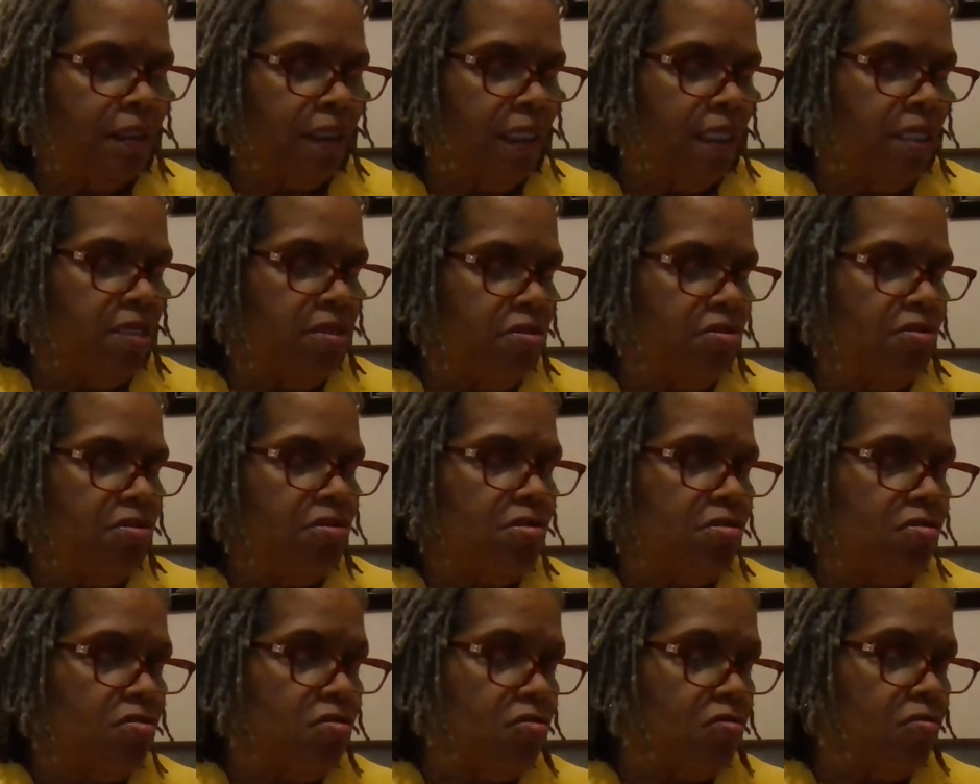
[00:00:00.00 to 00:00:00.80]
I used
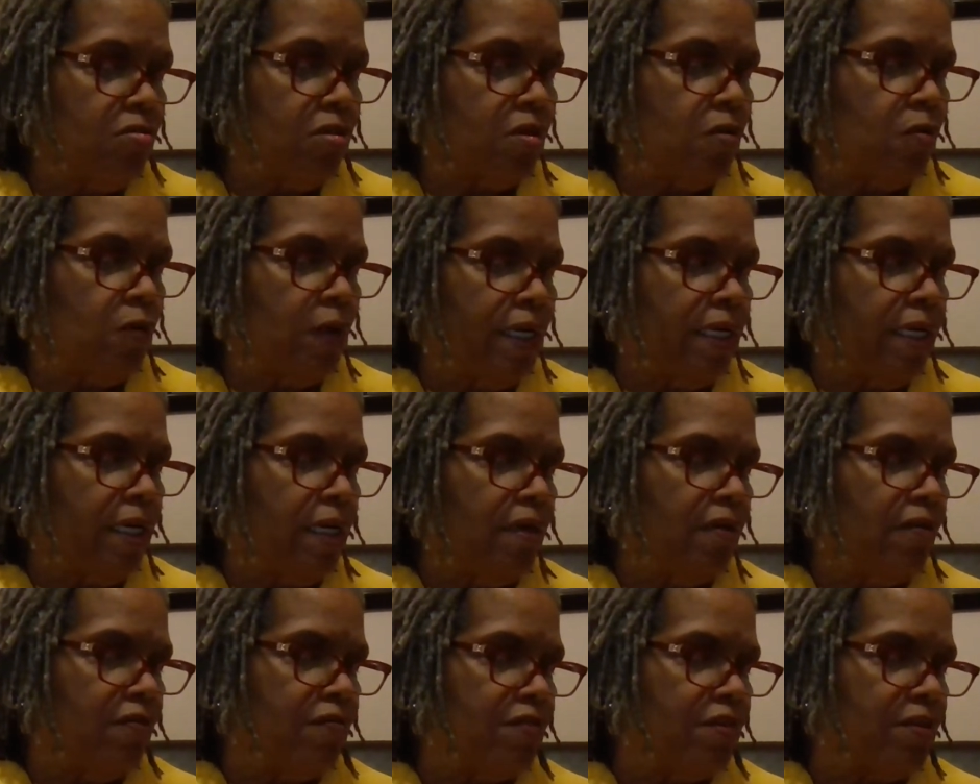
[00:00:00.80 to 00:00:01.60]
to do it quite
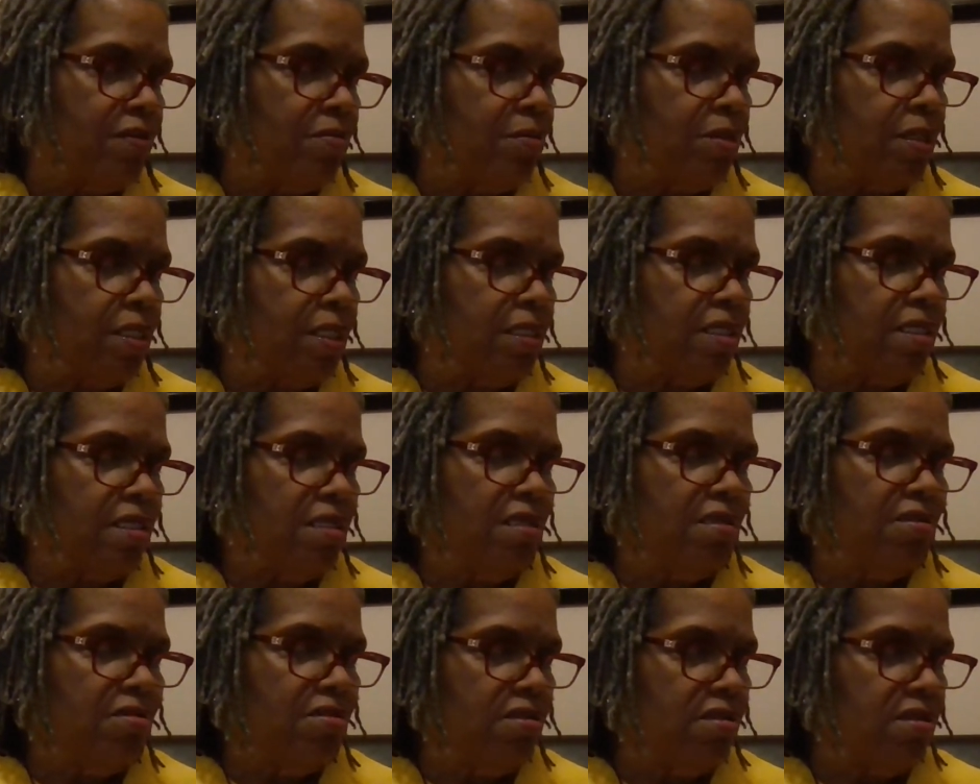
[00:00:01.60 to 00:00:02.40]
often, but you
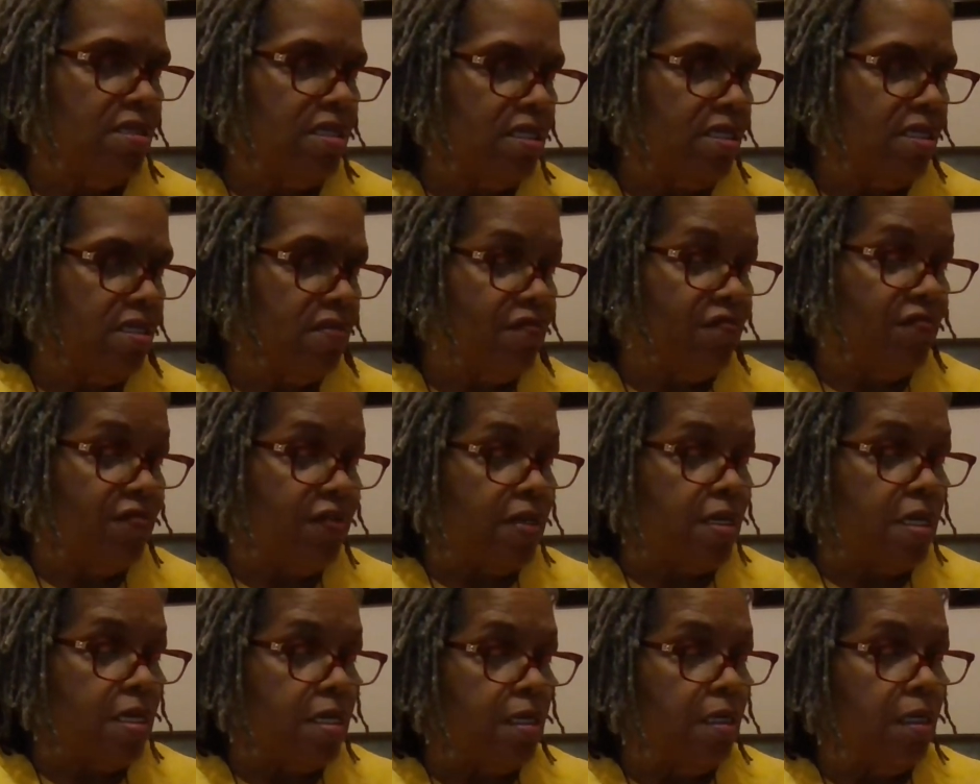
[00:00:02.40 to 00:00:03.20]
know, you just
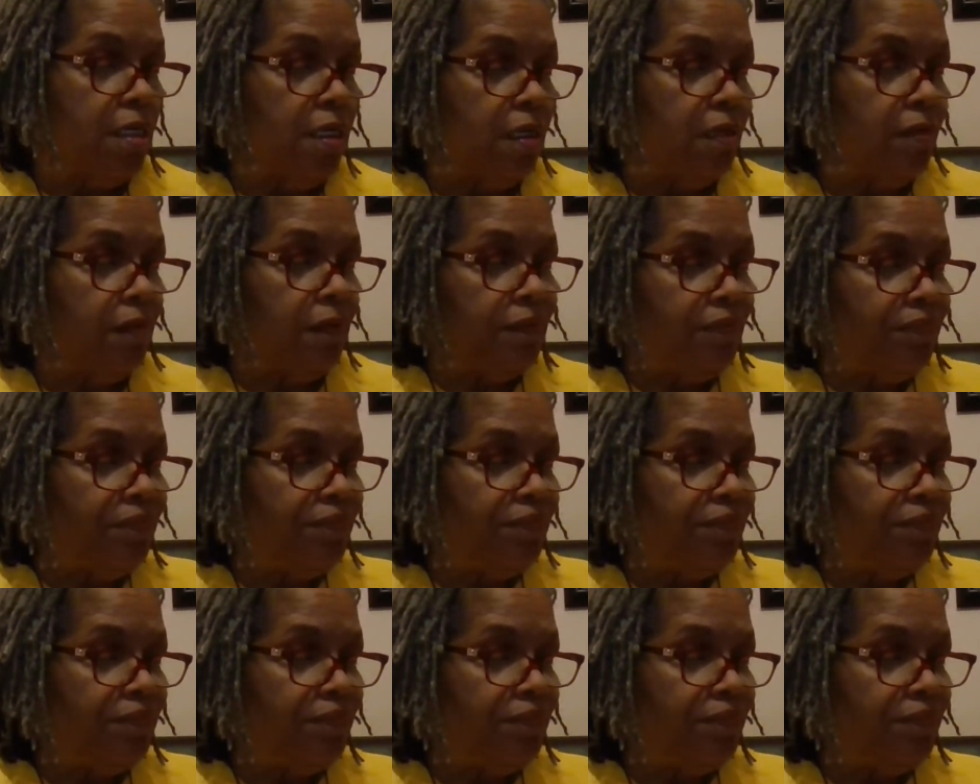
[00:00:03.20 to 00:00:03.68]
forget.